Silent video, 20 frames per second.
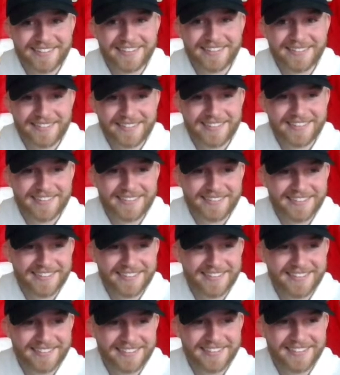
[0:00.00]
your
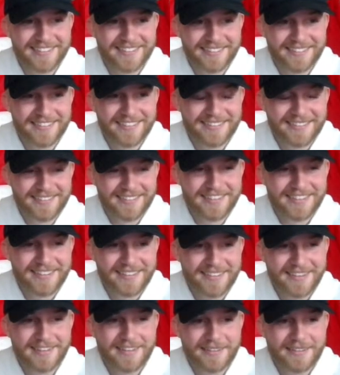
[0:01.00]
raise, take
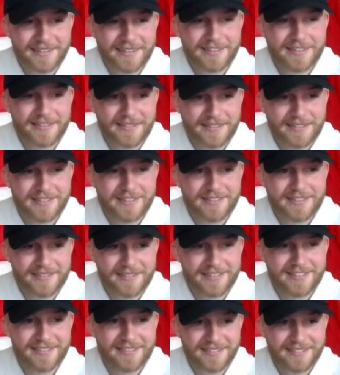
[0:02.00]
every
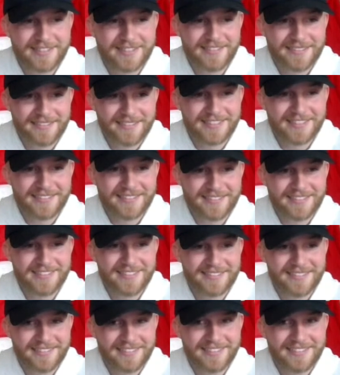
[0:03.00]
single player
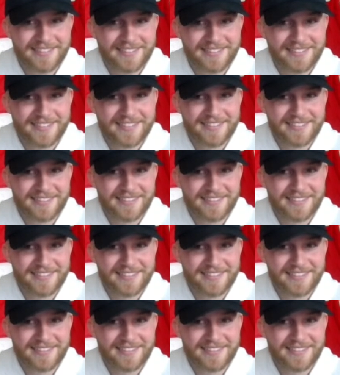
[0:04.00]
prop.